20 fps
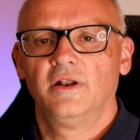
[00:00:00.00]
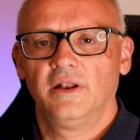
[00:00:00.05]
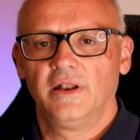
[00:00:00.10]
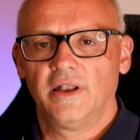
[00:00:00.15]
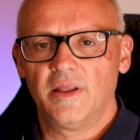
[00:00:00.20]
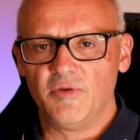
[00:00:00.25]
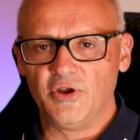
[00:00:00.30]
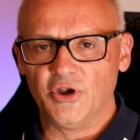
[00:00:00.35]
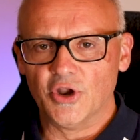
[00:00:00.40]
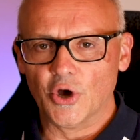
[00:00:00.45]

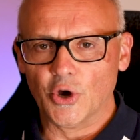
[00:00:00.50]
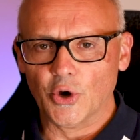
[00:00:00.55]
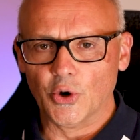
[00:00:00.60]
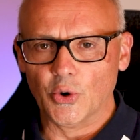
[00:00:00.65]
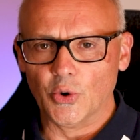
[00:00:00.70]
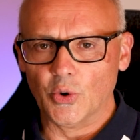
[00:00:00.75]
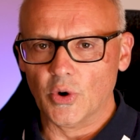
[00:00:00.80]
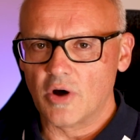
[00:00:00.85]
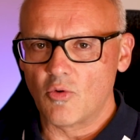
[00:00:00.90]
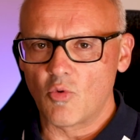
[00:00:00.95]
Let me
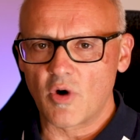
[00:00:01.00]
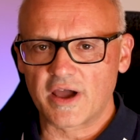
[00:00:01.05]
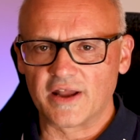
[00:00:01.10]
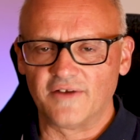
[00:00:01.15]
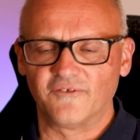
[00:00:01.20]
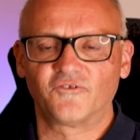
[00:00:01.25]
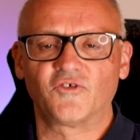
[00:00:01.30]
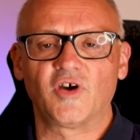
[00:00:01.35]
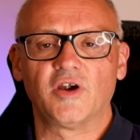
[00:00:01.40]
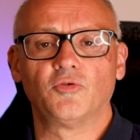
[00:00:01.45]
know what kind
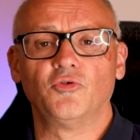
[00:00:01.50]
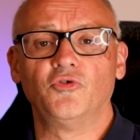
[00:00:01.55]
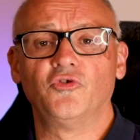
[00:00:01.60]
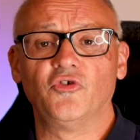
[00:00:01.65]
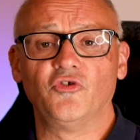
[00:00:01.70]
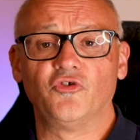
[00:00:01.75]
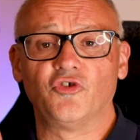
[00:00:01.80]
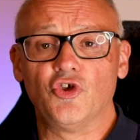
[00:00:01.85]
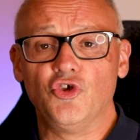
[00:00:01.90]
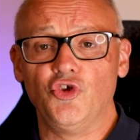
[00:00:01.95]
of
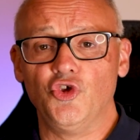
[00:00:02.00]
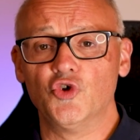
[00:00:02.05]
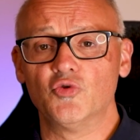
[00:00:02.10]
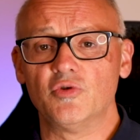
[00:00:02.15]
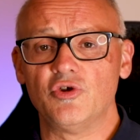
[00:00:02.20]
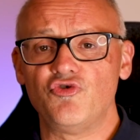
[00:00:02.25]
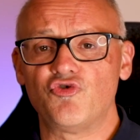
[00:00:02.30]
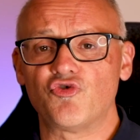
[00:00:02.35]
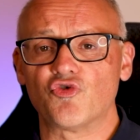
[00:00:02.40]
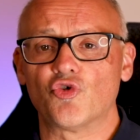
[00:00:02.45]
fragrances you
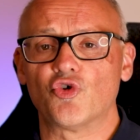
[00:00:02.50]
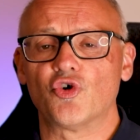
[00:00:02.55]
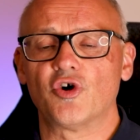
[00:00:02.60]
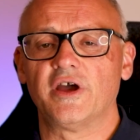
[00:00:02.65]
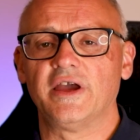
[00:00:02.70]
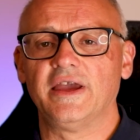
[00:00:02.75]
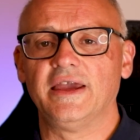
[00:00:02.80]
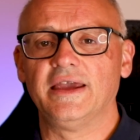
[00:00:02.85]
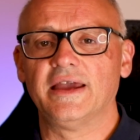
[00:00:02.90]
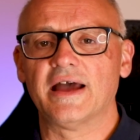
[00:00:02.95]

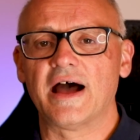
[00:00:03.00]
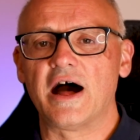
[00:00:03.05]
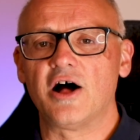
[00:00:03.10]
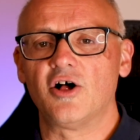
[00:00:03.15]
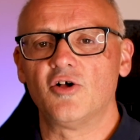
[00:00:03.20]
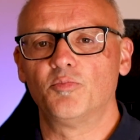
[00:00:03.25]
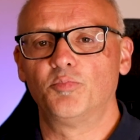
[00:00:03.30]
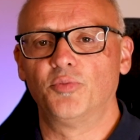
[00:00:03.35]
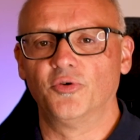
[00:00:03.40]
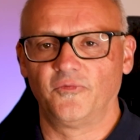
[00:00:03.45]
enjoy.
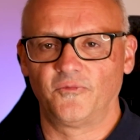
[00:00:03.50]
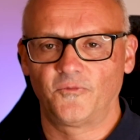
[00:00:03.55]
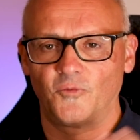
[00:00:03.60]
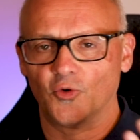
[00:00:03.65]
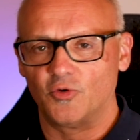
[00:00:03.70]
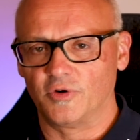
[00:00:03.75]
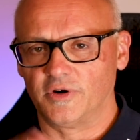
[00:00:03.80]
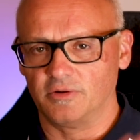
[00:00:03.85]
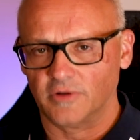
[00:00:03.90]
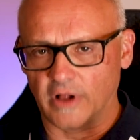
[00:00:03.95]
I'll
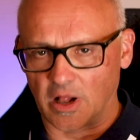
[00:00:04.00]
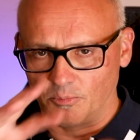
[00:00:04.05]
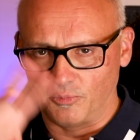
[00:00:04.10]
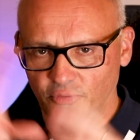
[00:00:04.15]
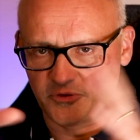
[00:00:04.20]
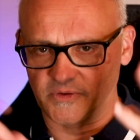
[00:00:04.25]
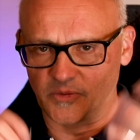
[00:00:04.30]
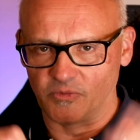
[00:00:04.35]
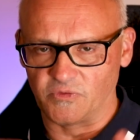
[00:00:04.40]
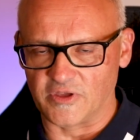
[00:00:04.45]

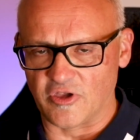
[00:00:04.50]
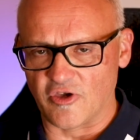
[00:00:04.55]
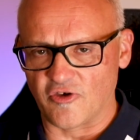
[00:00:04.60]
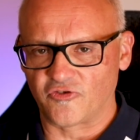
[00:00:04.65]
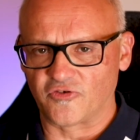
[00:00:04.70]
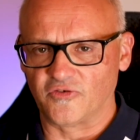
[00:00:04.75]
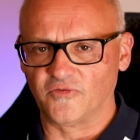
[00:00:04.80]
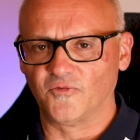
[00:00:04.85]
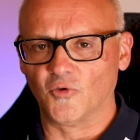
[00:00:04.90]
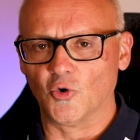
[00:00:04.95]
put some
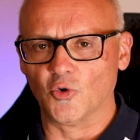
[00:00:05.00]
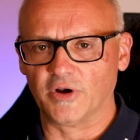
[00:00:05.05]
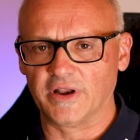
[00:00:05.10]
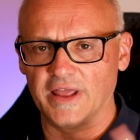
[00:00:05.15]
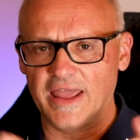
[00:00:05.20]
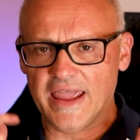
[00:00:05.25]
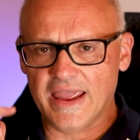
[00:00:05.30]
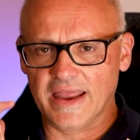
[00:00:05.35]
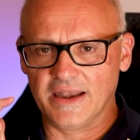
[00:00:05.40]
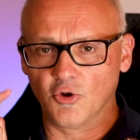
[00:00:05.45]
suggestions forward,
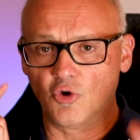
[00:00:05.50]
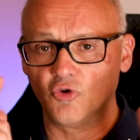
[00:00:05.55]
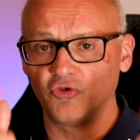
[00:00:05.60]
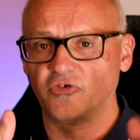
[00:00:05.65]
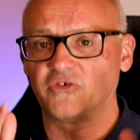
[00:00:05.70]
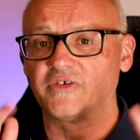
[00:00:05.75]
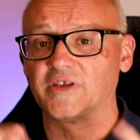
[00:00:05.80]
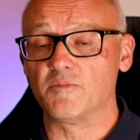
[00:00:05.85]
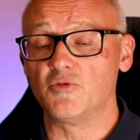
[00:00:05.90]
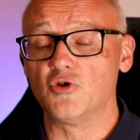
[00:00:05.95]
and
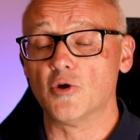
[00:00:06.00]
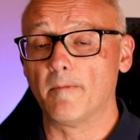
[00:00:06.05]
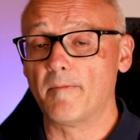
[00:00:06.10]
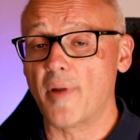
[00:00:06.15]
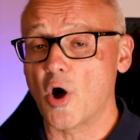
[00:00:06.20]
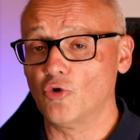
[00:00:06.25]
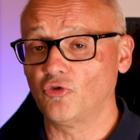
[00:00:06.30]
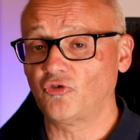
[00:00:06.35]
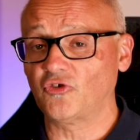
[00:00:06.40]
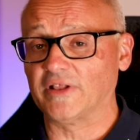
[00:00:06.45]
also send me your
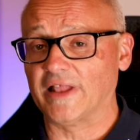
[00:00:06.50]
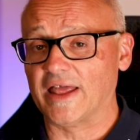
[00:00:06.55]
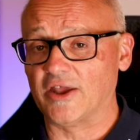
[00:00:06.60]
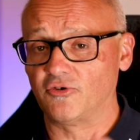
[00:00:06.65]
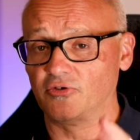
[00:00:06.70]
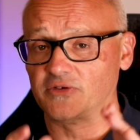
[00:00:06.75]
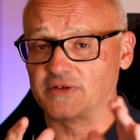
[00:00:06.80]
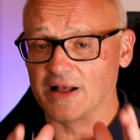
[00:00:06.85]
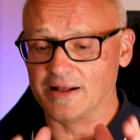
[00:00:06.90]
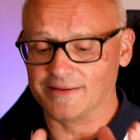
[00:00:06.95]
postal
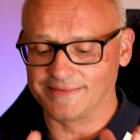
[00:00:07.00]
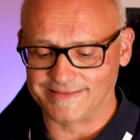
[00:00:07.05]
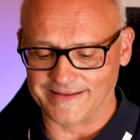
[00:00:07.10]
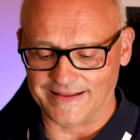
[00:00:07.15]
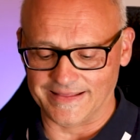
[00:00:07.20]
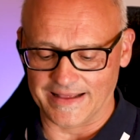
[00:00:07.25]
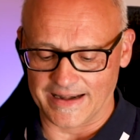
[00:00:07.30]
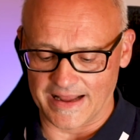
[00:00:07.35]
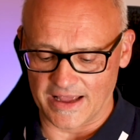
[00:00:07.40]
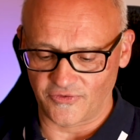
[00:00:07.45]
address. I'll
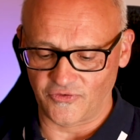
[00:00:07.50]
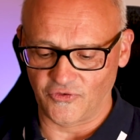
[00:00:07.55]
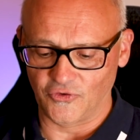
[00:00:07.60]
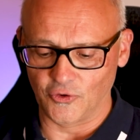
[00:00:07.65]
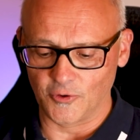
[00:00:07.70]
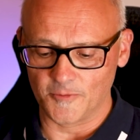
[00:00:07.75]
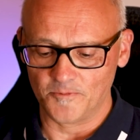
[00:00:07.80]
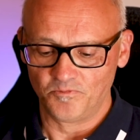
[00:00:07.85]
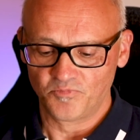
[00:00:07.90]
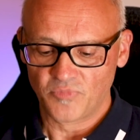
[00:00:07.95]
send that out to
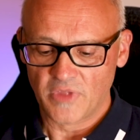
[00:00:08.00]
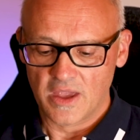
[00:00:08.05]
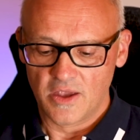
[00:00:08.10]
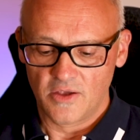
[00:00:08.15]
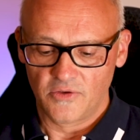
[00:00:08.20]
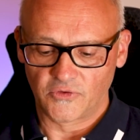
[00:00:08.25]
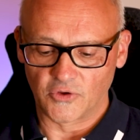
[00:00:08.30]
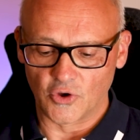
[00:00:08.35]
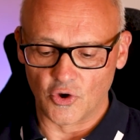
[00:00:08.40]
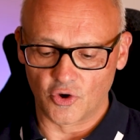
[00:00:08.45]
you.
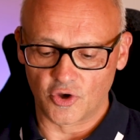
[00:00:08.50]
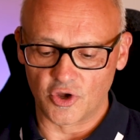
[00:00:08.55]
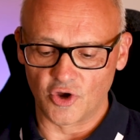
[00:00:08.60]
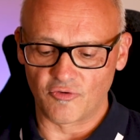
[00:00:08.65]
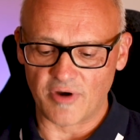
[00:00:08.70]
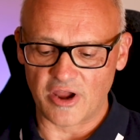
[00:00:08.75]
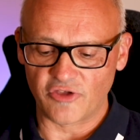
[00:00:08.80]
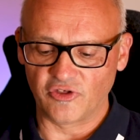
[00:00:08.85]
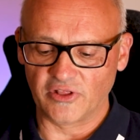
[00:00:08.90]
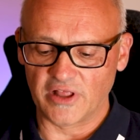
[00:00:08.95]
So
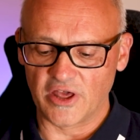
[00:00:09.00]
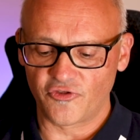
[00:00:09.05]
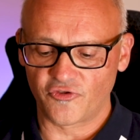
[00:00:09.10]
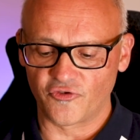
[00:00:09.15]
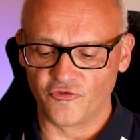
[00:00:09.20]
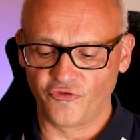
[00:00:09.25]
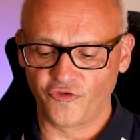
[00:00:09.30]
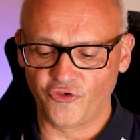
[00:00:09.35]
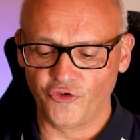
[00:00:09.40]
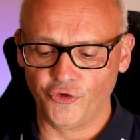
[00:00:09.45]

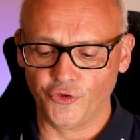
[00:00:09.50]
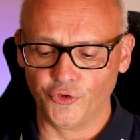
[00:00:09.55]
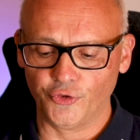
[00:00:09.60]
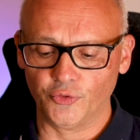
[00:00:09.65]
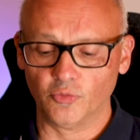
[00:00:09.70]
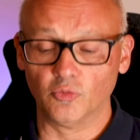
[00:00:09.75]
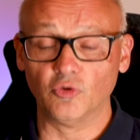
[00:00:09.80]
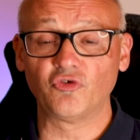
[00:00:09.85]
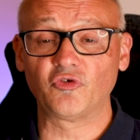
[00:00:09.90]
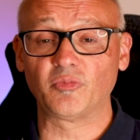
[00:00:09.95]
congratulations to you.
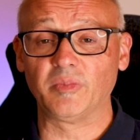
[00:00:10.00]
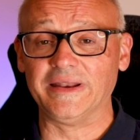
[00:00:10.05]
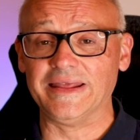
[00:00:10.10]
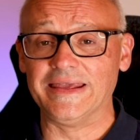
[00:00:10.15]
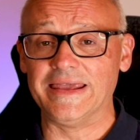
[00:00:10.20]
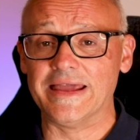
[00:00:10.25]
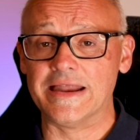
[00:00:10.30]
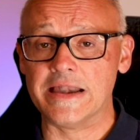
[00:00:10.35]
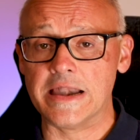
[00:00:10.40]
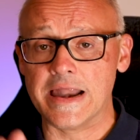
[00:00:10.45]
We'll spin
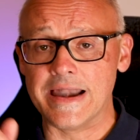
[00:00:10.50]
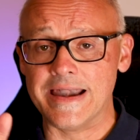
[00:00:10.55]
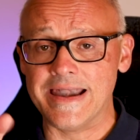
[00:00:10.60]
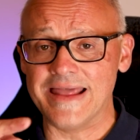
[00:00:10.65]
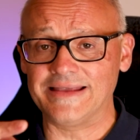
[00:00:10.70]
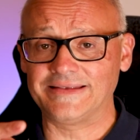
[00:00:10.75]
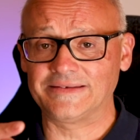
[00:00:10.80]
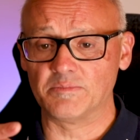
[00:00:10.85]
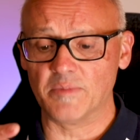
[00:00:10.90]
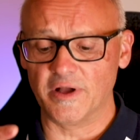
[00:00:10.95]
again
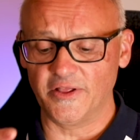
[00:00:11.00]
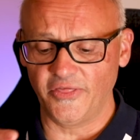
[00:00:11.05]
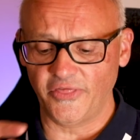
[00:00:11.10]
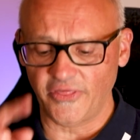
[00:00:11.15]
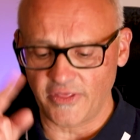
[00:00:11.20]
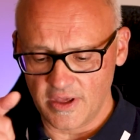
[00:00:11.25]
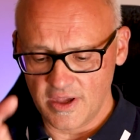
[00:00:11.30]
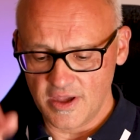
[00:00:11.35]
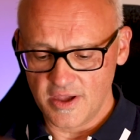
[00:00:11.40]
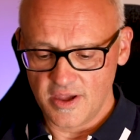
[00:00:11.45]
next month,